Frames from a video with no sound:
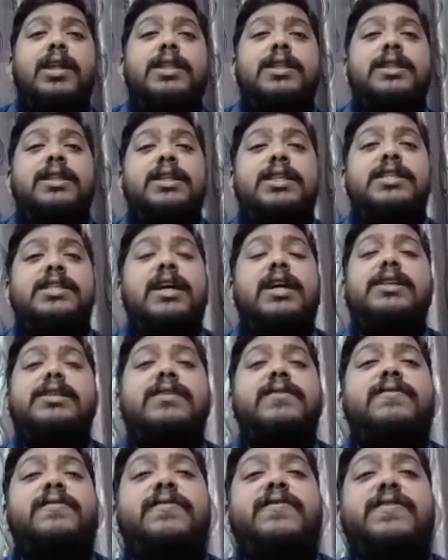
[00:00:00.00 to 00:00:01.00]
These are
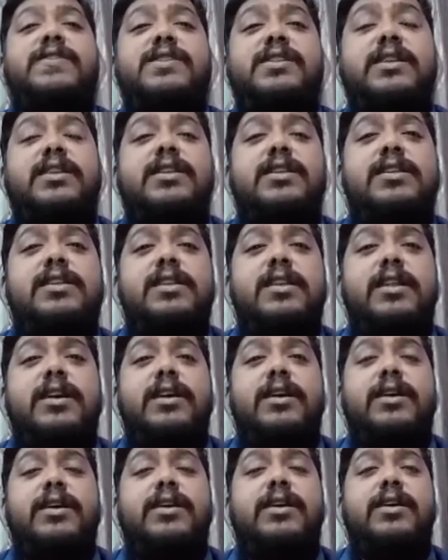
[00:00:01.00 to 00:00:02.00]
some physical
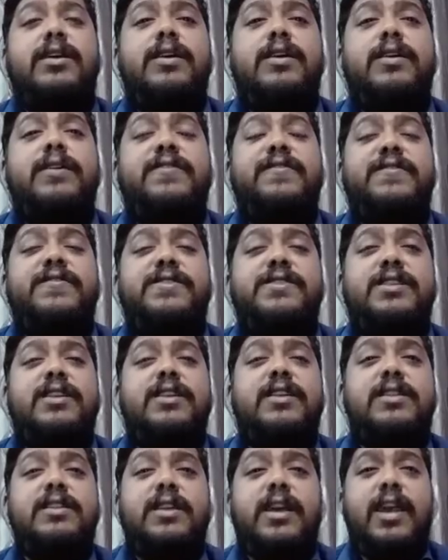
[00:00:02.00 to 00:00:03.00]

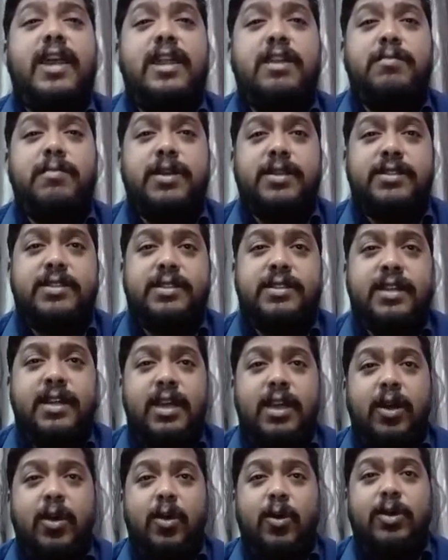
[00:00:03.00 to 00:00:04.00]
ailments
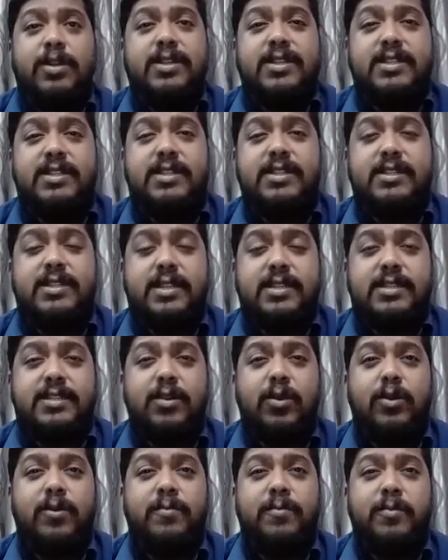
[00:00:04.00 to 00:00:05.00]
or diseases
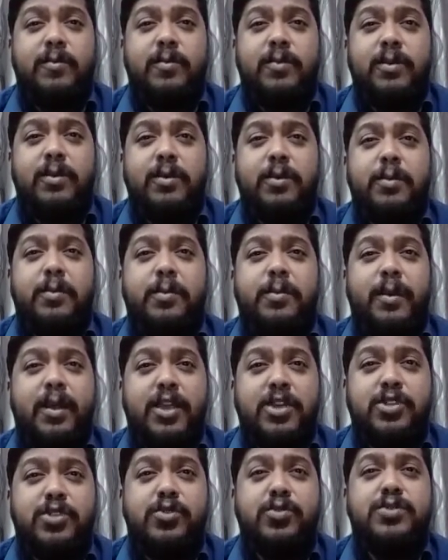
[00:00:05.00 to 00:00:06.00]
or
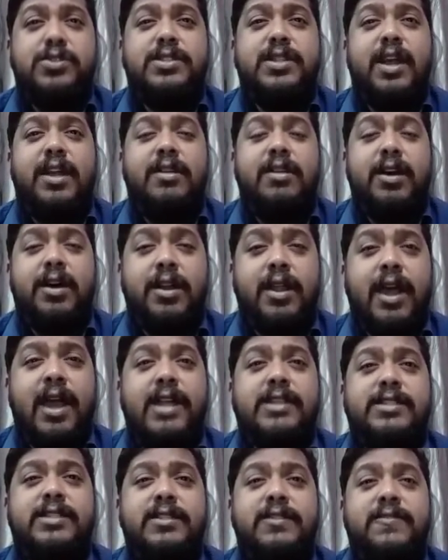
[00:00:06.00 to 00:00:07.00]
issues that
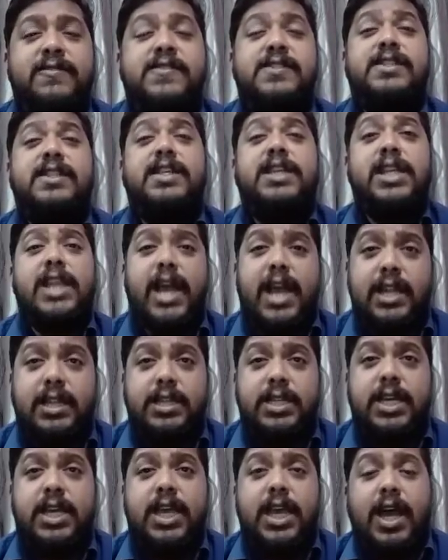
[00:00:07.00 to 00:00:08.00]
arise in physical health.
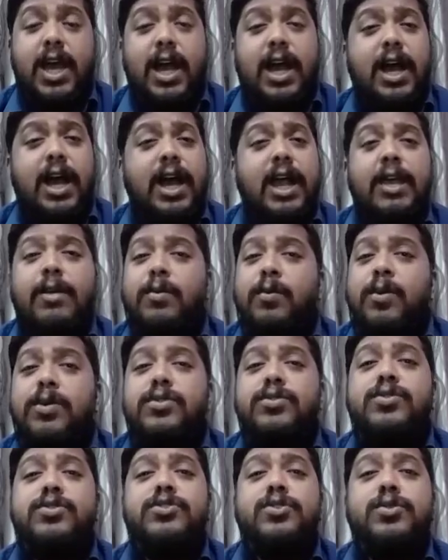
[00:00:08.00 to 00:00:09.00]
I want
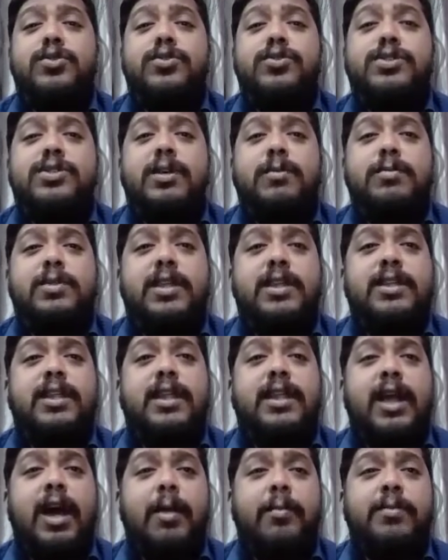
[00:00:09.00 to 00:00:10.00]
to show you something
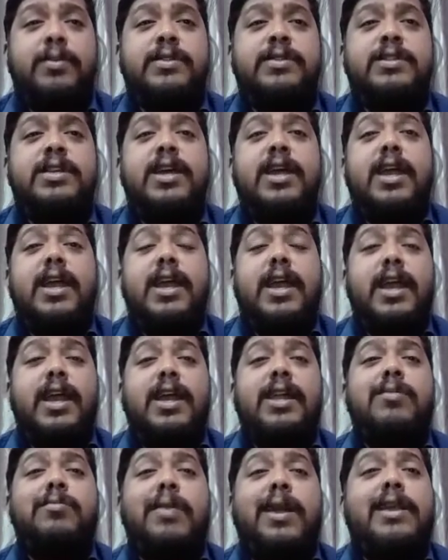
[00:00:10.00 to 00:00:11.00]
that happens
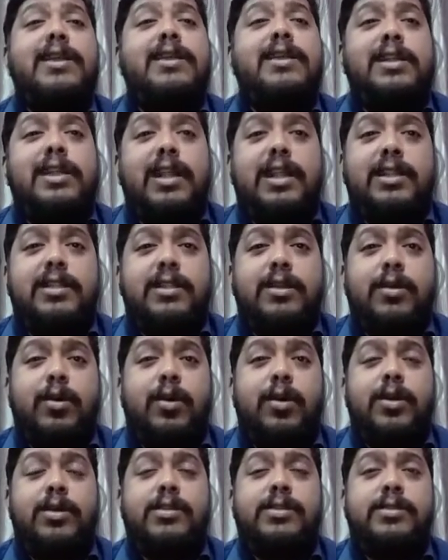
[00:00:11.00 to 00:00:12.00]
in mental health,
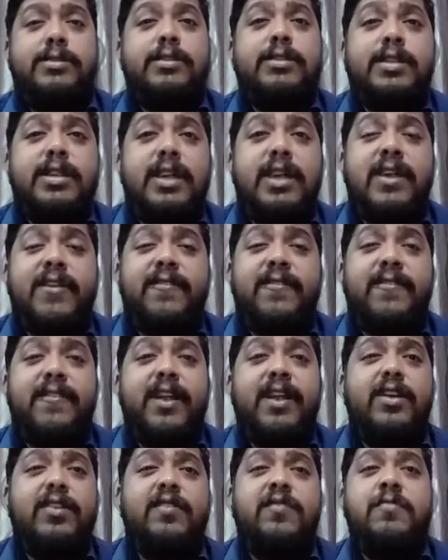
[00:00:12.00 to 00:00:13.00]
or the
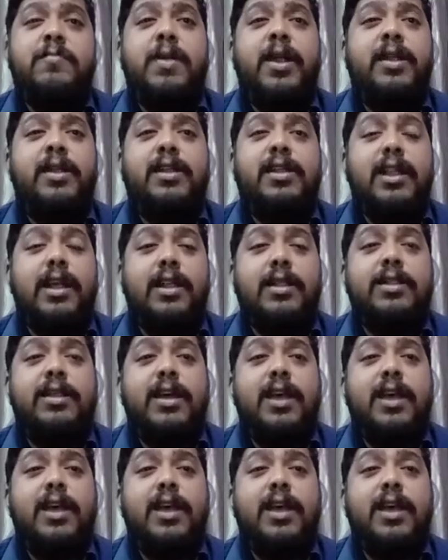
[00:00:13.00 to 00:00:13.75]
effect of mental health.